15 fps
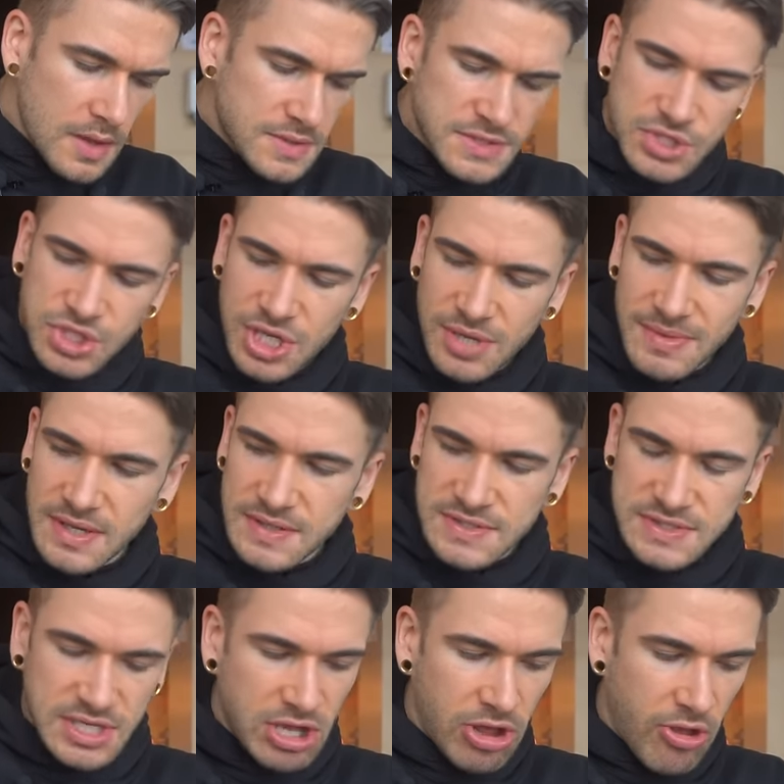Sashimi is
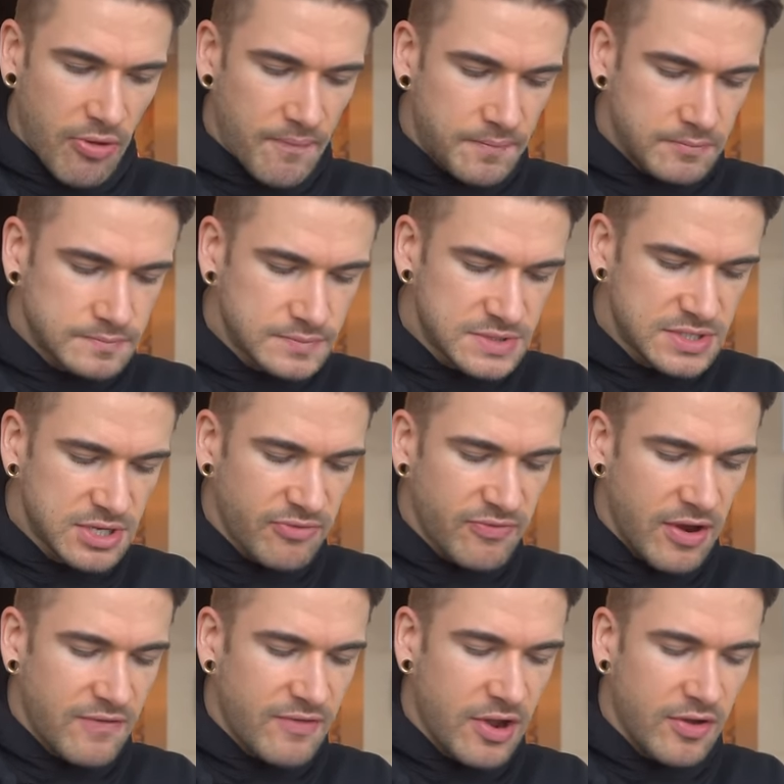still
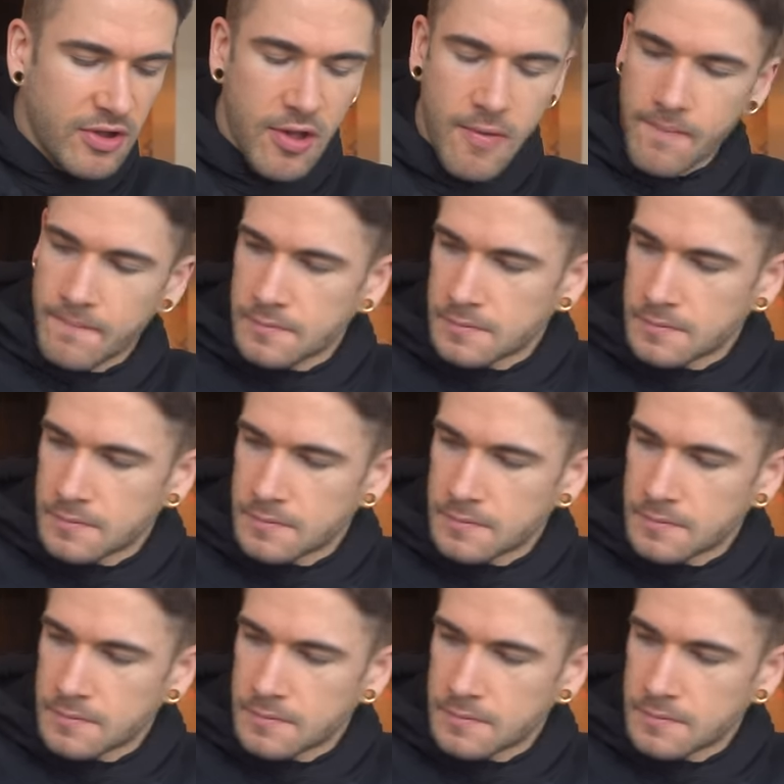very, very good.